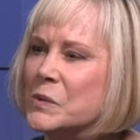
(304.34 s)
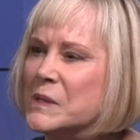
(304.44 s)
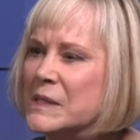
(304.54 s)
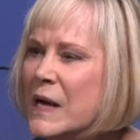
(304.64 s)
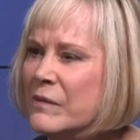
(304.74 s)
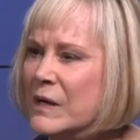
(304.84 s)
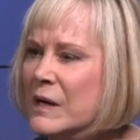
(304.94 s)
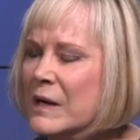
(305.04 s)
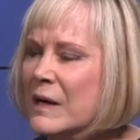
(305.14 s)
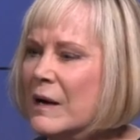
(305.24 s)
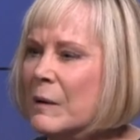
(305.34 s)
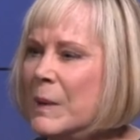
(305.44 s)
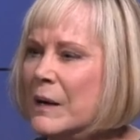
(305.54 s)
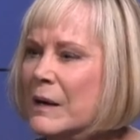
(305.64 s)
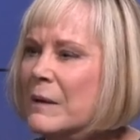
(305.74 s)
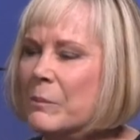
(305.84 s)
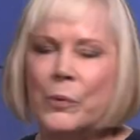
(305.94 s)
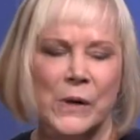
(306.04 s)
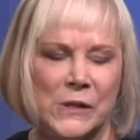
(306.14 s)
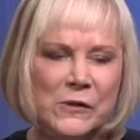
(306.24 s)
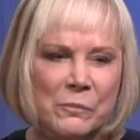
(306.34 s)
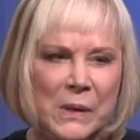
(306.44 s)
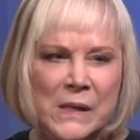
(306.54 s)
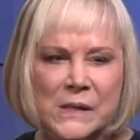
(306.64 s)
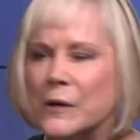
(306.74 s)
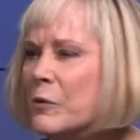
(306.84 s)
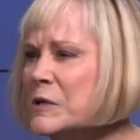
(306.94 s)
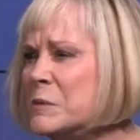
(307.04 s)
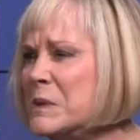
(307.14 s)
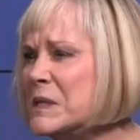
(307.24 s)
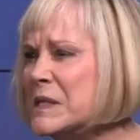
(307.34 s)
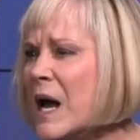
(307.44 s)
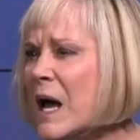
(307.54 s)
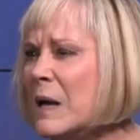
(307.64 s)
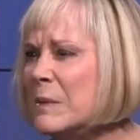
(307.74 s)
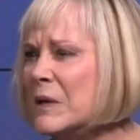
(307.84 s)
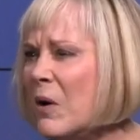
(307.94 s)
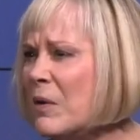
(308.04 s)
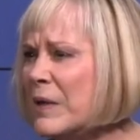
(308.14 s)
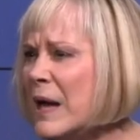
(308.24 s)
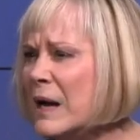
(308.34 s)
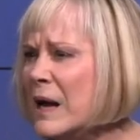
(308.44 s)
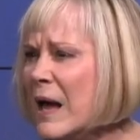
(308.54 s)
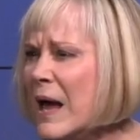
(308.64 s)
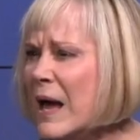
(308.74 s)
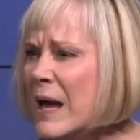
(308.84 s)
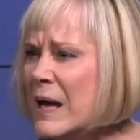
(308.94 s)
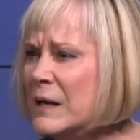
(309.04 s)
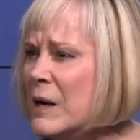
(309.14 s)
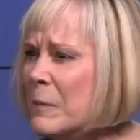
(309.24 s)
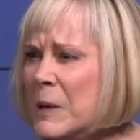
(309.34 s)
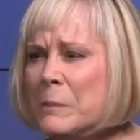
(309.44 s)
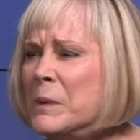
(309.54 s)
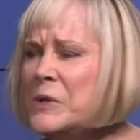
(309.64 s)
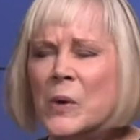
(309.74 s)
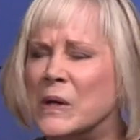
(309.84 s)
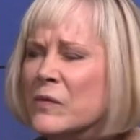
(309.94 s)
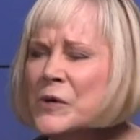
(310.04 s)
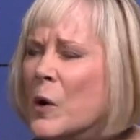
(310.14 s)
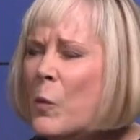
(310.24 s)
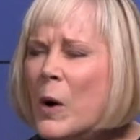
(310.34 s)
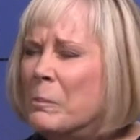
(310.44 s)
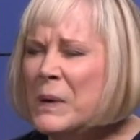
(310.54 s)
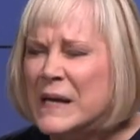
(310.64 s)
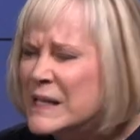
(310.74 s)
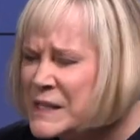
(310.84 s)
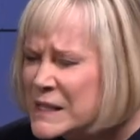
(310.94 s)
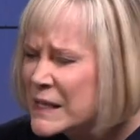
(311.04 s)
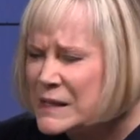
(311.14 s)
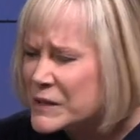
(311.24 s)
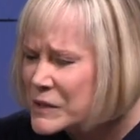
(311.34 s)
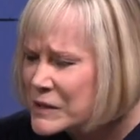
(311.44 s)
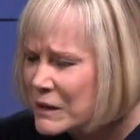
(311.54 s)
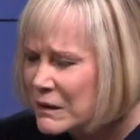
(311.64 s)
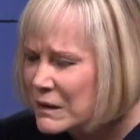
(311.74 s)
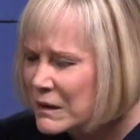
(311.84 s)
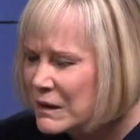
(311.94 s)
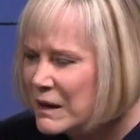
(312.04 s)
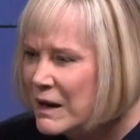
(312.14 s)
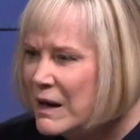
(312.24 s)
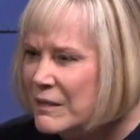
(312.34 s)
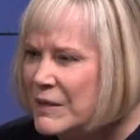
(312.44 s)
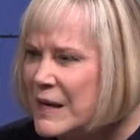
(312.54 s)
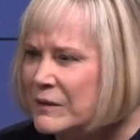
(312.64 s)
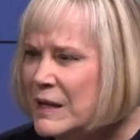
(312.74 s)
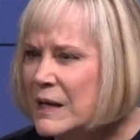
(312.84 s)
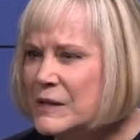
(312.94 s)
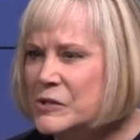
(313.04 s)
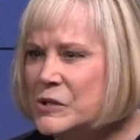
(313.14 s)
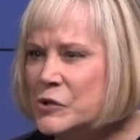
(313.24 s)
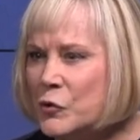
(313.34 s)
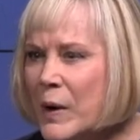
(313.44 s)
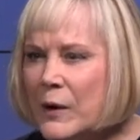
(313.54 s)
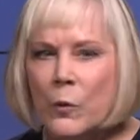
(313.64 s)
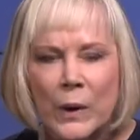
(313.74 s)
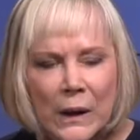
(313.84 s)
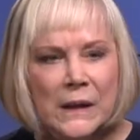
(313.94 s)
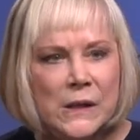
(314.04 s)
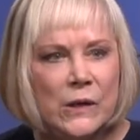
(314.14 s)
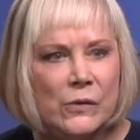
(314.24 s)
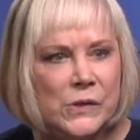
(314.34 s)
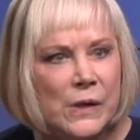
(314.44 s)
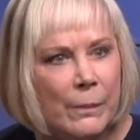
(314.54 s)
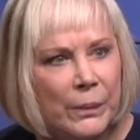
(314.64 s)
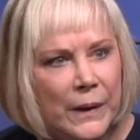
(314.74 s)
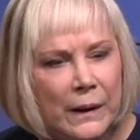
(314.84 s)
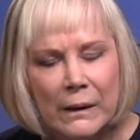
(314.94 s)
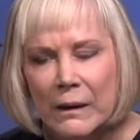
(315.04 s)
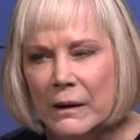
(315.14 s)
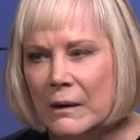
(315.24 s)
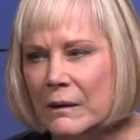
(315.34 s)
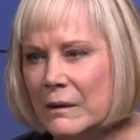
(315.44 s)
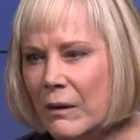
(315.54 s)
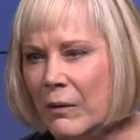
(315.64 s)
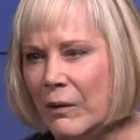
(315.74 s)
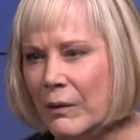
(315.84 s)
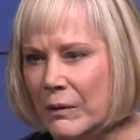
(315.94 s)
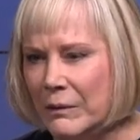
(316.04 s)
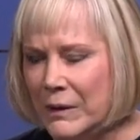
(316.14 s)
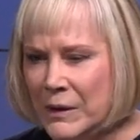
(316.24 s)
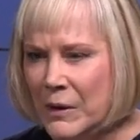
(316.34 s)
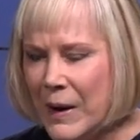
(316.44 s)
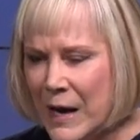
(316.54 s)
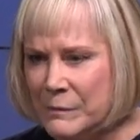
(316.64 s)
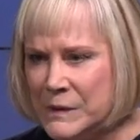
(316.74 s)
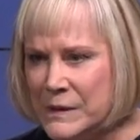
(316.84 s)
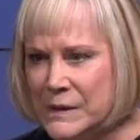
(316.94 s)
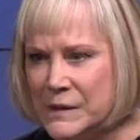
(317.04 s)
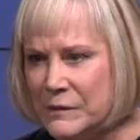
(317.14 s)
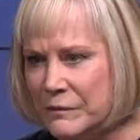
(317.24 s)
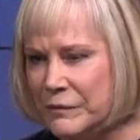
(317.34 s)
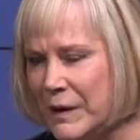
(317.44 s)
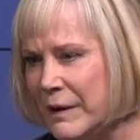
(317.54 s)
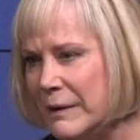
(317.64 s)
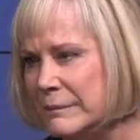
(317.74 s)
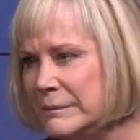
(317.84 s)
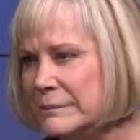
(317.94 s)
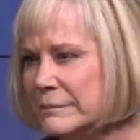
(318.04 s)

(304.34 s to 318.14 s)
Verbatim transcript: through 7 about Prince of Peace at Christmas time and all that. And people don't even know what peace is. They think it's just tranquility or something, or, you know, absence of um,